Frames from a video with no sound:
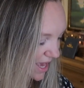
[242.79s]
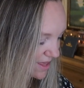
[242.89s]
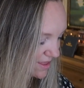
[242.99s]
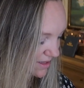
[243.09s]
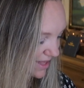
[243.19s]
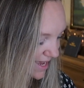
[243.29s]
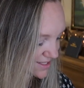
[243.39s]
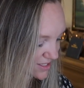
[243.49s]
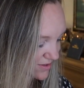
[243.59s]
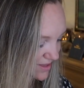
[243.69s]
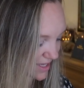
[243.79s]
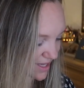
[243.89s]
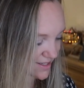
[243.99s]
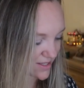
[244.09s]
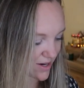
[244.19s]
And then the last two
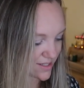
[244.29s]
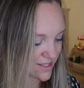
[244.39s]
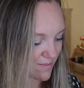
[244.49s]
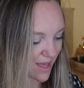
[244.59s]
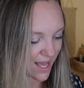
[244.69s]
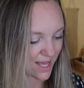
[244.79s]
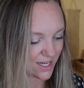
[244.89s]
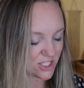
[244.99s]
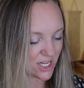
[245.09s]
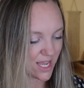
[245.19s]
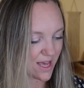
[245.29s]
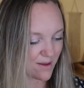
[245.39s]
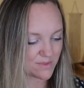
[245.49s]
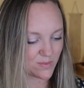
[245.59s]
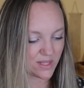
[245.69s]
things are some Hanna
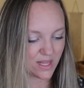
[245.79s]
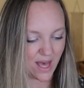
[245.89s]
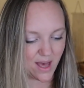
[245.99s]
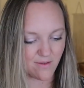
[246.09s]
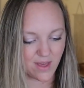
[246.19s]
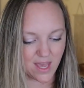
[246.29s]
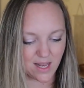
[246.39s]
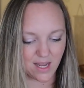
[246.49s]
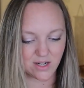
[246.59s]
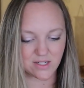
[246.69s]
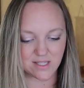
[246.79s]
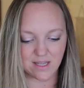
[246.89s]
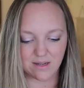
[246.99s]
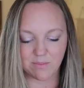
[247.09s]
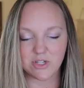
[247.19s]
jams. We love Hanna
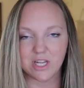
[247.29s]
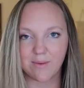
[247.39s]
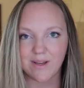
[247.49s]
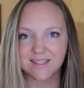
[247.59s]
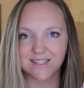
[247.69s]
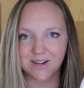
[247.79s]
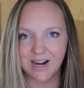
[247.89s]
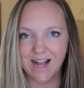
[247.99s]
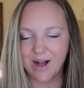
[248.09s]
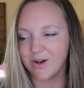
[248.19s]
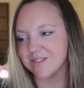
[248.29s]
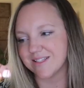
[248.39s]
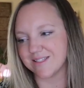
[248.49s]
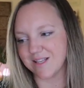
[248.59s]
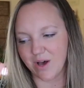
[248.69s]
Andersson pajamas in our
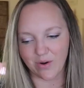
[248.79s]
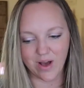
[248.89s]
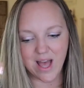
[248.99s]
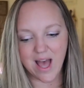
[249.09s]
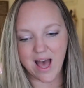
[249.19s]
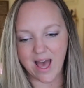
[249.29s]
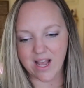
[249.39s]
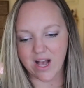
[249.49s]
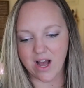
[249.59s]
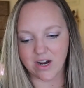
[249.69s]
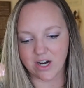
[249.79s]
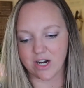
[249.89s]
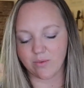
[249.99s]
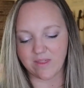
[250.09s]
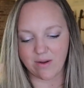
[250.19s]
house. And so I got
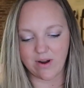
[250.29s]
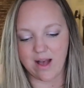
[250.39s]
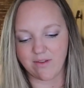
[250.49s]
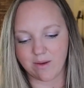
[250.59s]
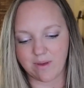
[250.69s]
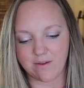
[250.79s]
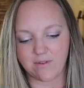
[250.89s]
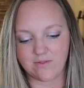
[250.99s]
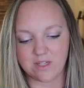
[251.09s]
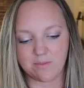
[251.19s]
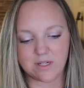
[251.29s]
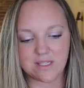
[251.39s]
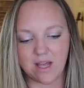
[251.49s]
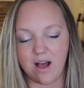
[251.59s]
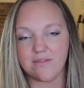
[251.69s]
her when they were having a big
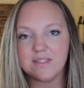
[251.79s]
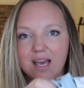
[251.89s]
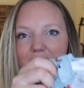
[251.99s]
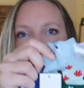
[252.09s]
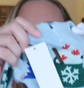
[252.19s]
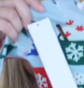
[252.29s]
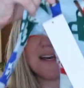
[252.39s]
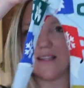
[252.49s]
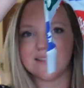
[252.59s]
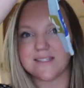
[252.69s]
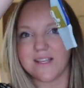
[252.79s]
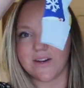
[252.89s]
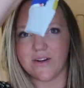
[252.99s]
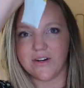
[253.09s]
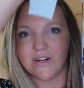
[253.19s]
50% off sale, this
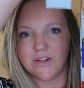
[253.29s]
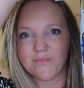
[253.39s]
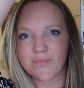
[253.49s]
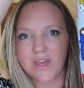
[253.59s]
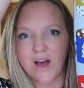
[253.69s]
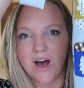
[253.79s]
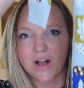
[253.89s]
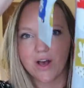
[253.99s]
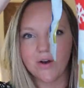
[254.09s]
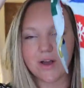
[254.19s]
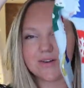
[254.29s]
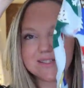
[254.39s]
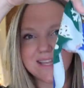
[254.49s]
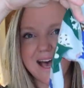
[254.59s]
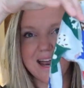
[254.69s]
little hot cocoa
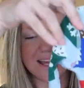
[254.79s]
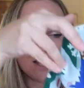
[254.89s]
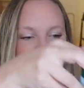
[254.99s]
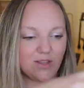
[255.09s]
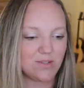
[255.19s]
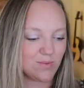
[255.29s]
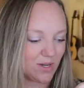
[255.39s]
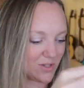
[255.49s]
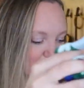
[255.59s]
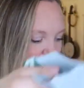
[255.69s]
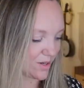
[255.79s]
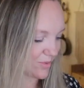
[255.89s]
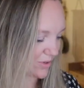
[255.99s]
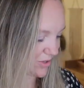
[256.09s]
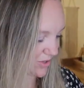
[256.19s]
set. I thought those were
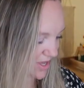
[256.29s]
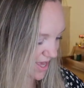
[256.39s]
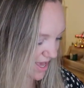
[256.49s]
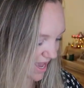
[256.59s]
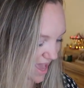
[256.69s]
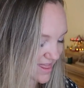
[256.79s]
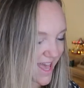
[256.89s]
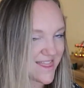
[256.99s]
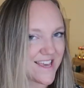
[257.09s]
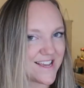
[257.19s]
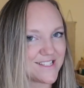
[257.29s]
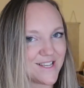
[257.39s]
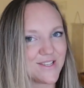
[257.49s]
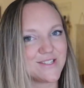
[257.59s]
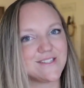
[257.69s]
adorable. And then
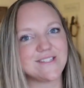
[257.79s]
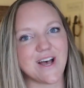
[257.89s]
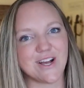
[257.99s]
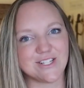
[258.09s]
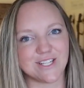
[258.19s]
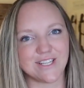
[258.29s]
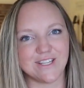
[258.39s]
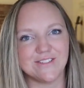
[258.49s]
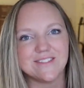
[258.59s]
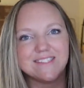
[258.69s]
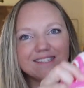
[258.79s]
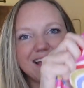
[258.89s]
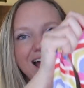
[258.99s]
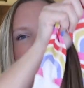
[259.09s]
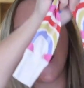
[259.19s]
this is such a cute
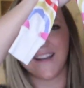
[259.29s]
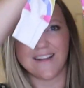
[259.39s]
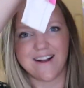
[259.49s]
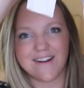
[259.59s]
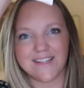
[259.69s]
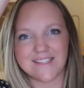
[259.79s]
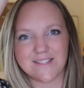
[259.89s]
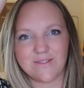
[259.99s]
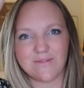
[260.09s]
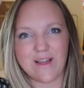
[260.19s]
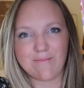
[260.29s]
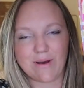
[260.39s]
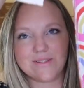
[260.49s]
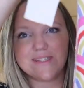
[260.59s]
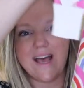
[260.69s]
set. I got her this little
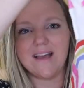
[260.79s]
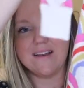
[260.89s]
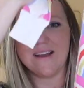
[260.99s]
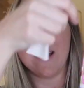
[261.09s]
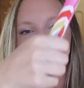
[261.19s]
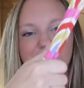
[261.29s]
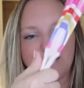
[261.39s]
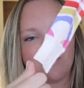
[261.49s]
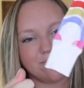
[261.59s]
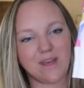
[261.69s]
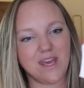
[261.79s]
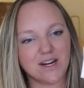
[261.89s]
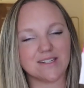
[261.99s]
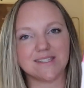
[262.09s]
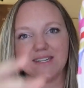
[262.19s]
rainbow set and some of my
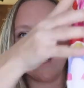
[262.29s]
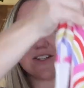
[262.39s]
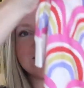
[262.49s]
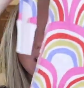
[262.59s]
hair is attached.